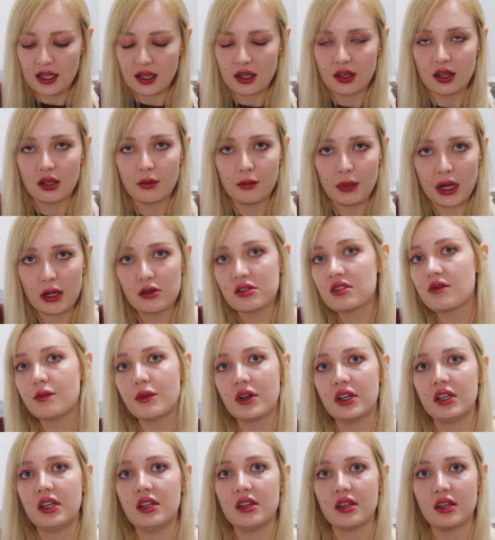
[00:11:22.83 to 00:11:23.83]
the amount of
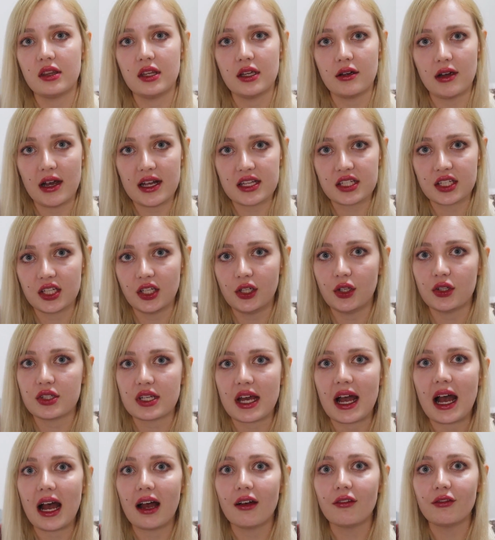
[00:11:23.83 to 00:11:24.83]
money that they're asking you to
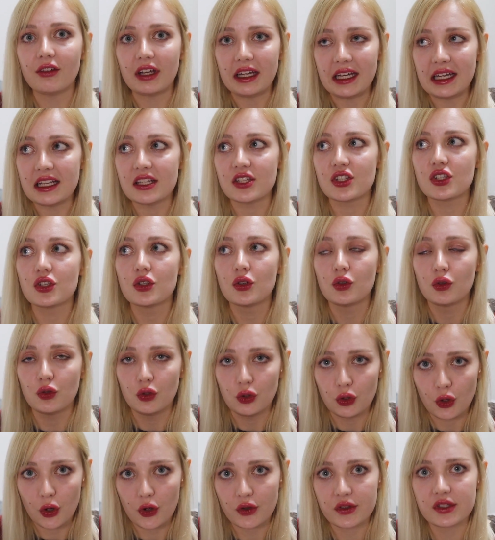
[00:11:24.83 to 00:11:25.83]
have is
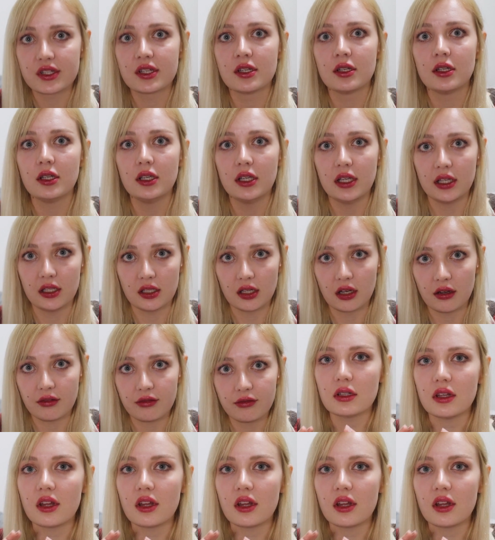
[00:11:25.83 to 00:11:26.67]
not enough.